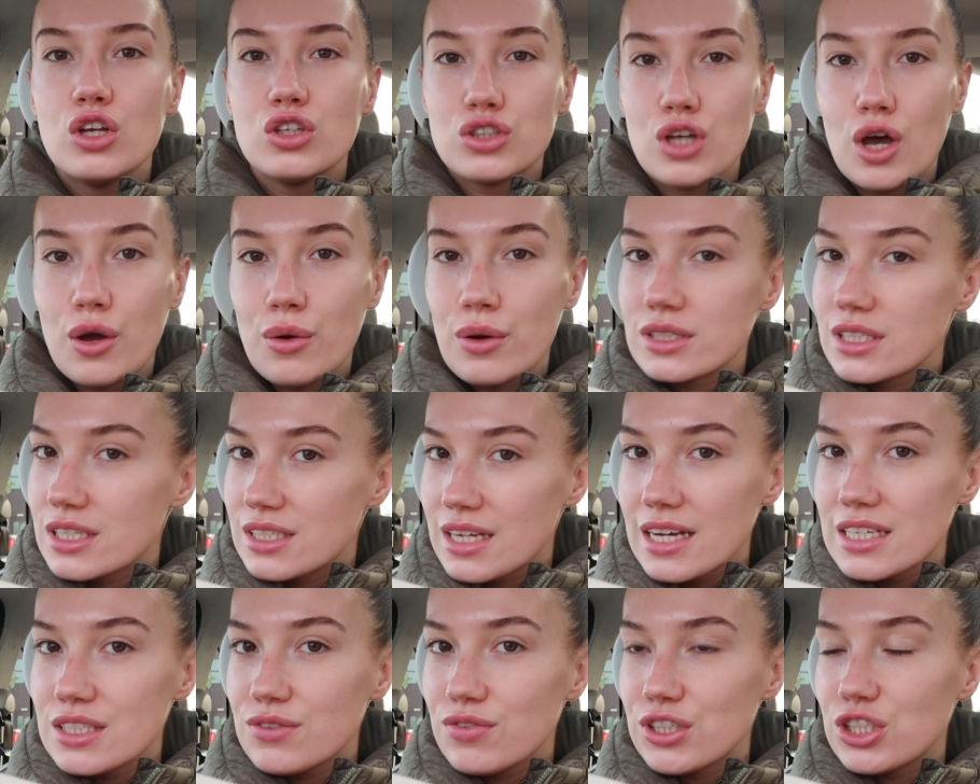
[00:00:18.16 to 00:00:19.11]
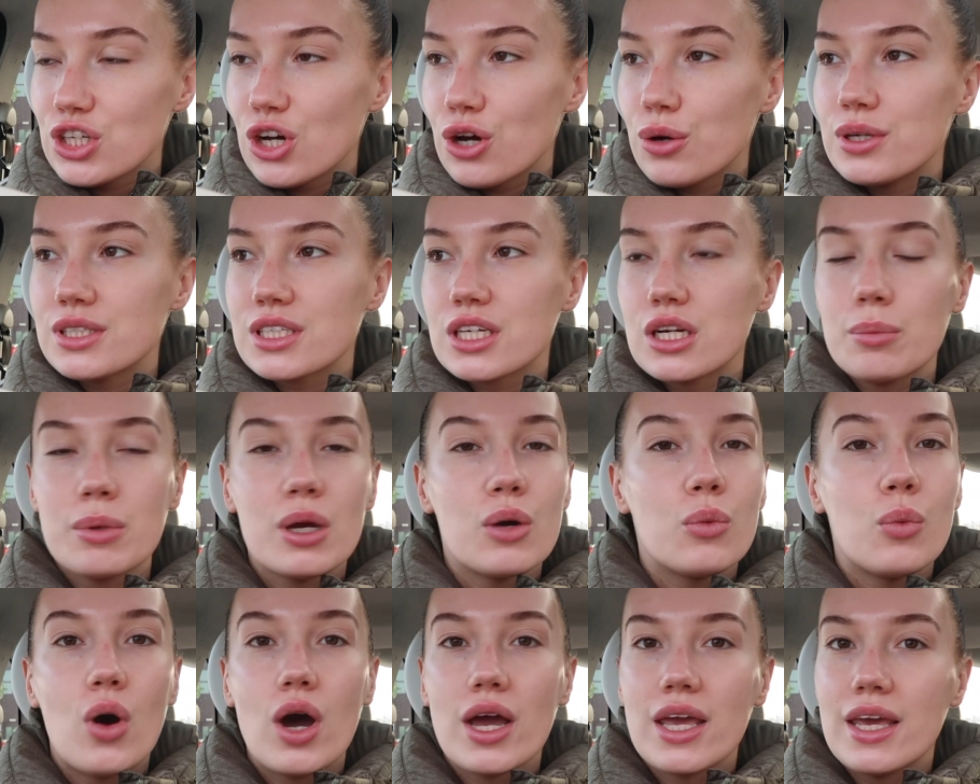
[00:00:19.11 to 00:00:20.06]
So today's video is going to be a
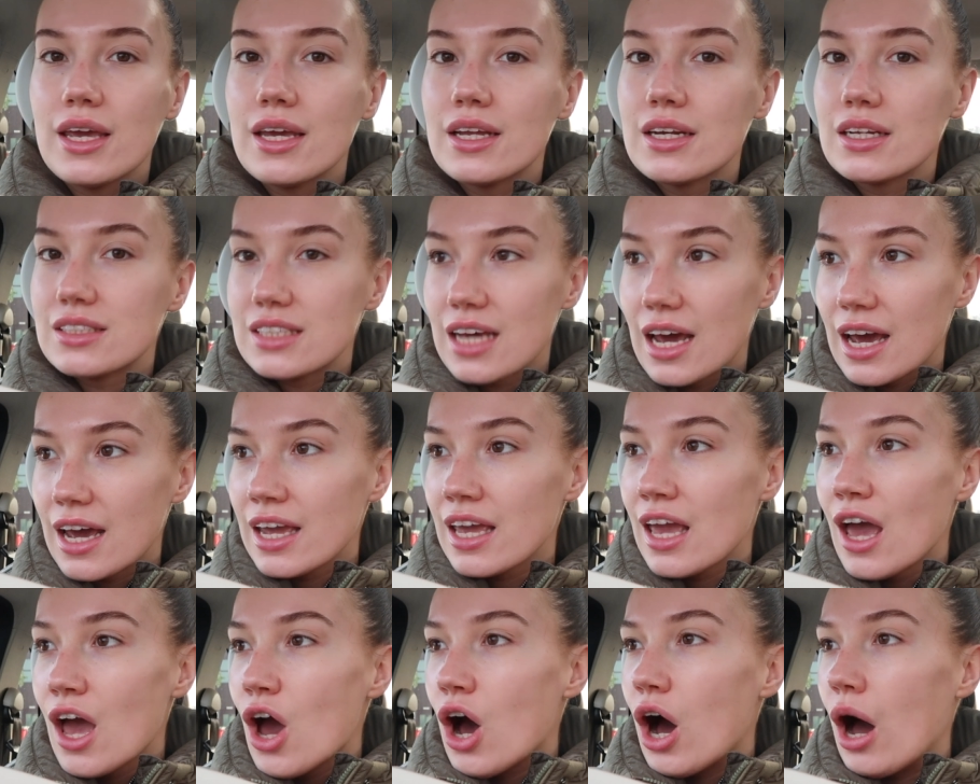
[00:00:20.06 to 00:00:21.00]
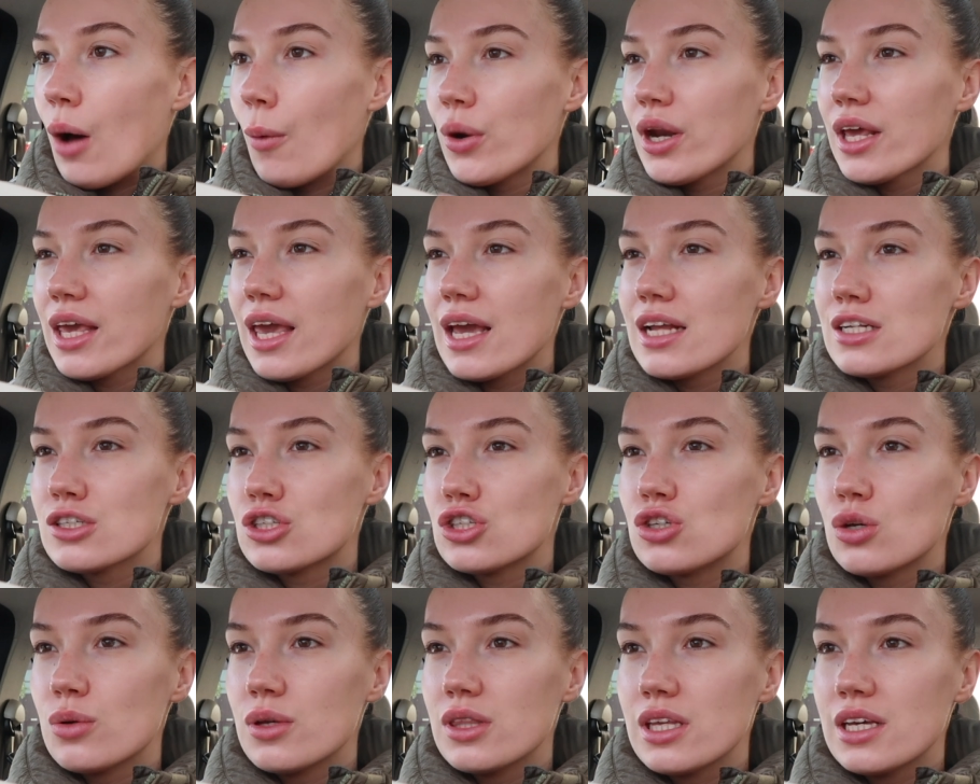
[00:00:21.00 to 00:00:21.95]
what I eat in a day. I want to get into
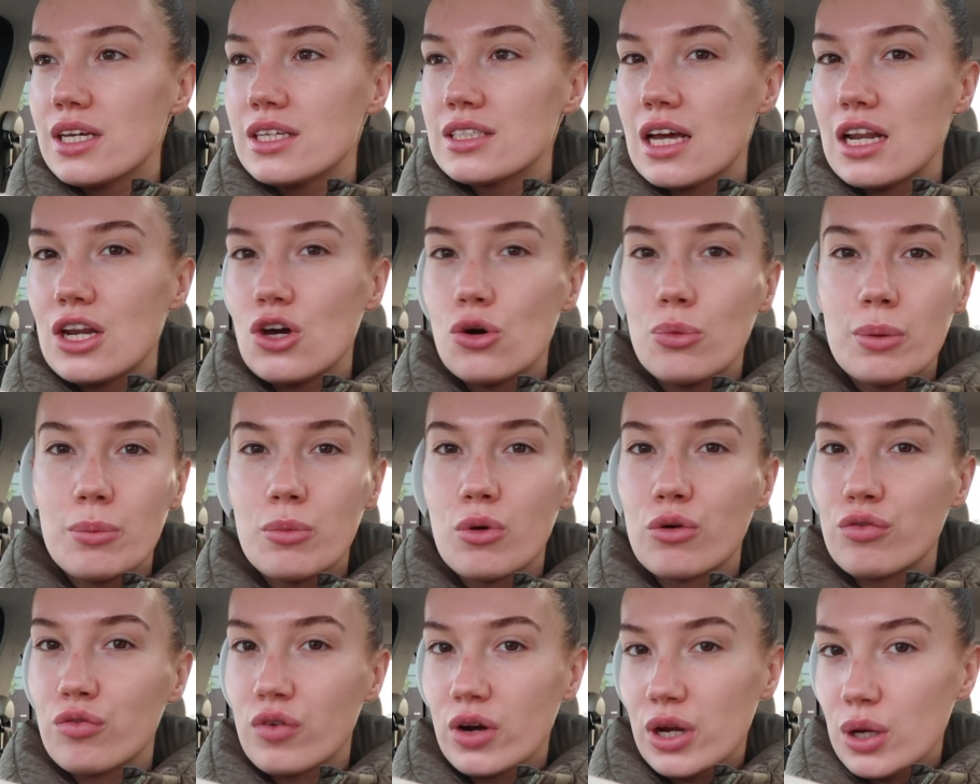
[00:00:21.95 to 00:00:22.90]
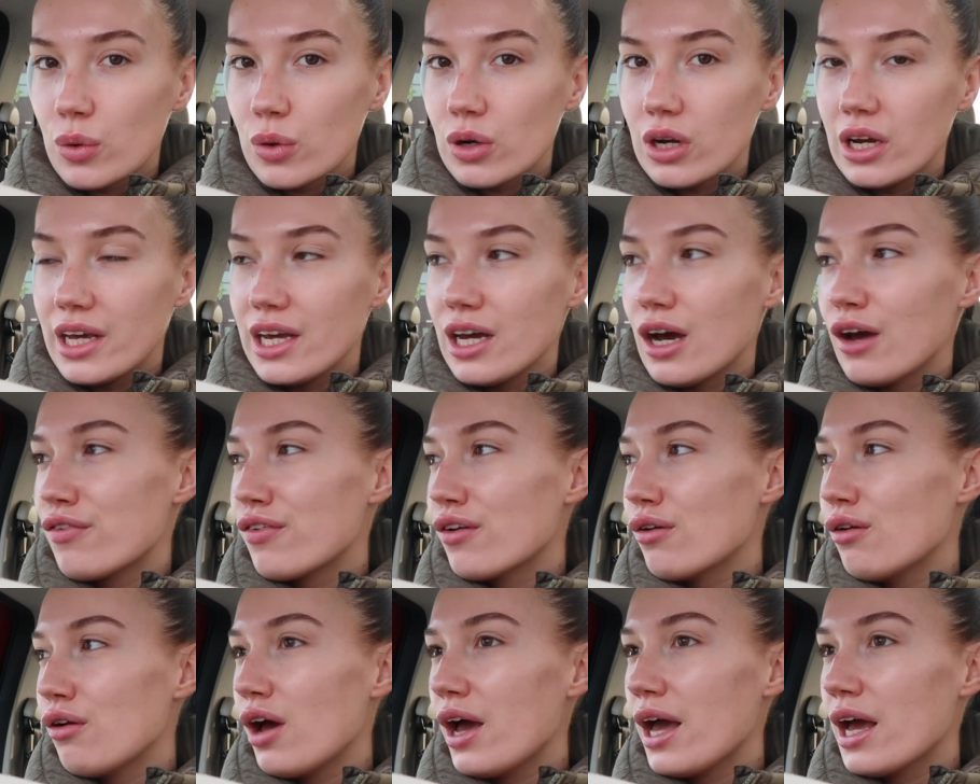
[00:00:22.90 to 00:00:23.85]
doing these a little bit more frequently. I
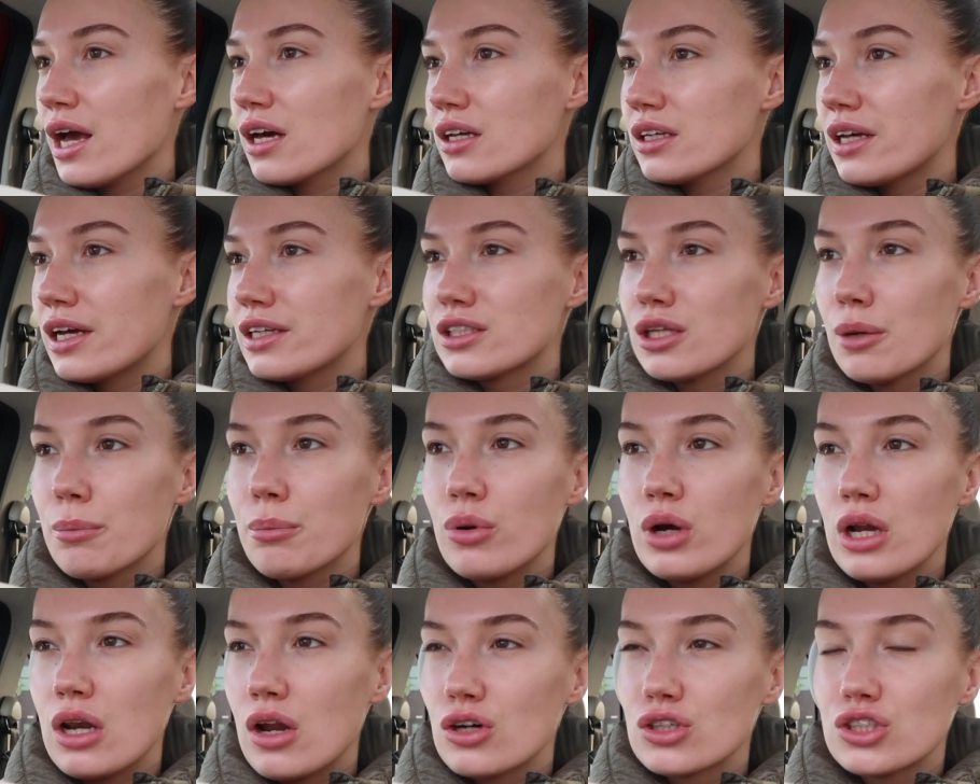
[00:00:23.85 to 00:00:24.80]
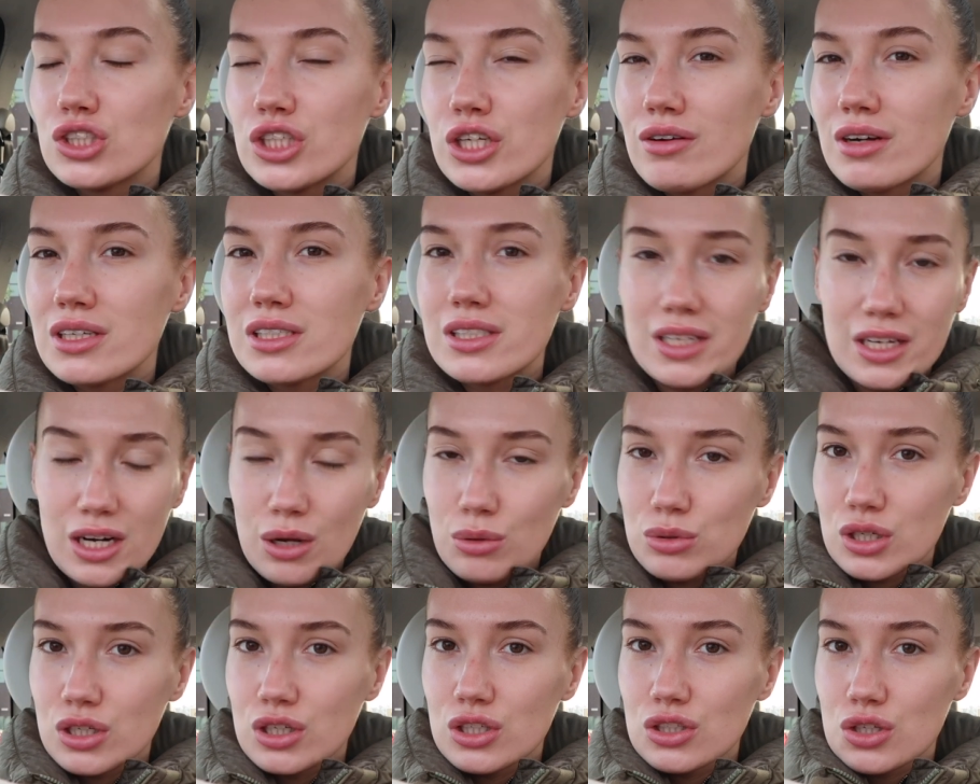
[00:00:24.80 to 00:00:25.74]
feel like at some point last year I said I
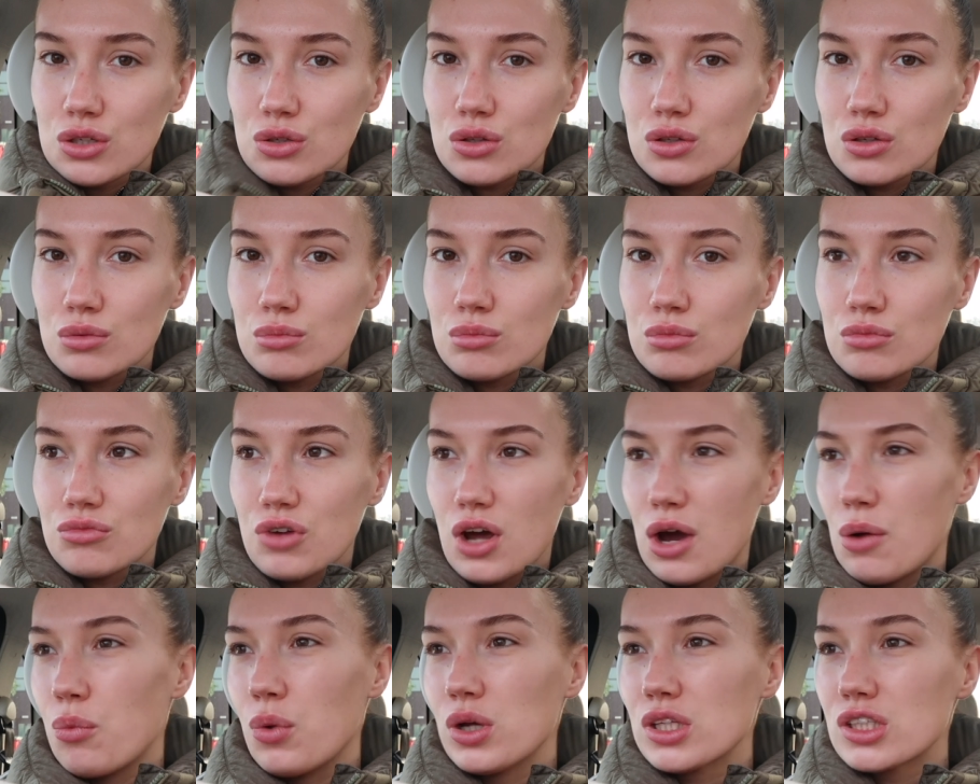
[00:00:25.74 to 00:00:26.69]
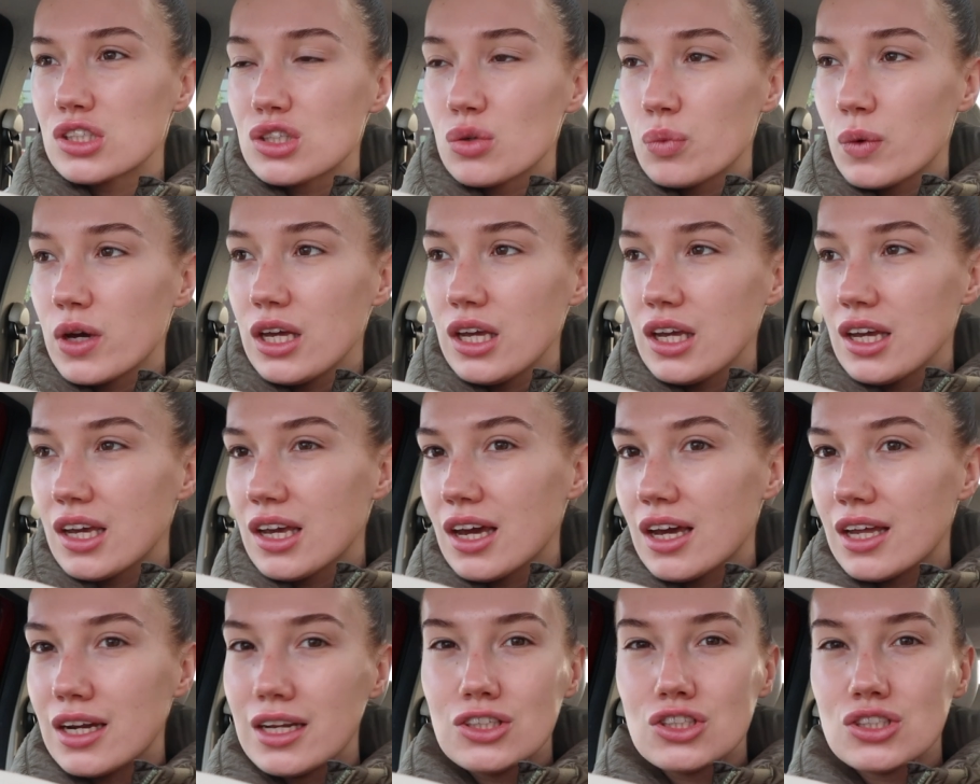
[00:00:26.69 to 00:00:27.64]
was going to do them like once a week
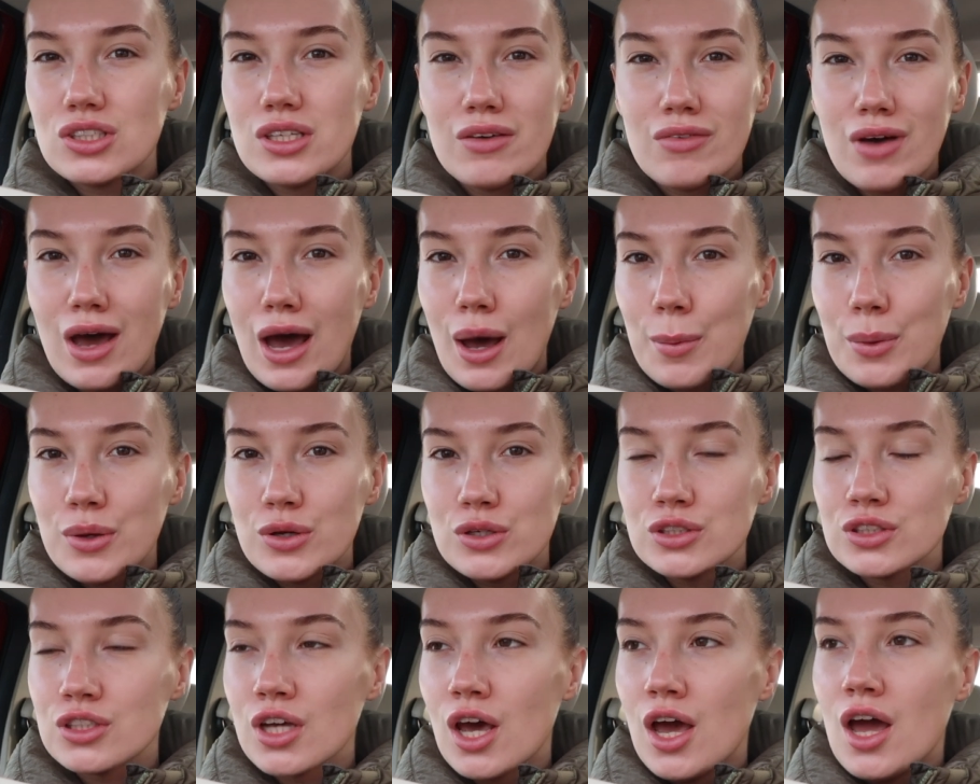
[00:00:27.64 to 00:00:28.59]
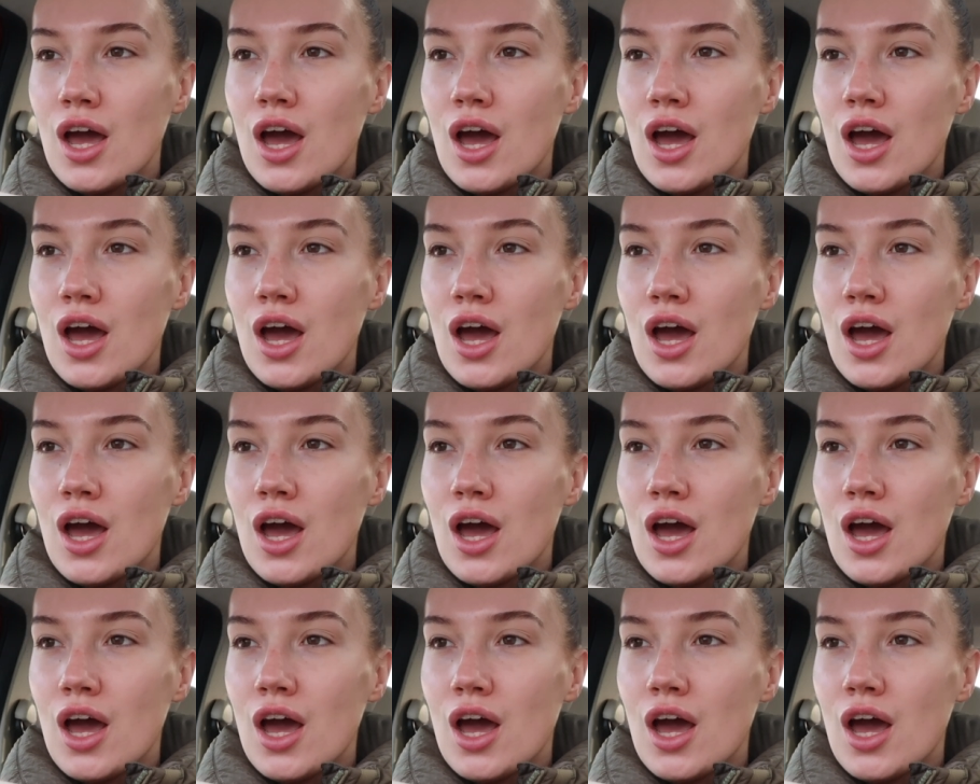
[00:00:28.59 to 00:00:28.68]
and it just never happened.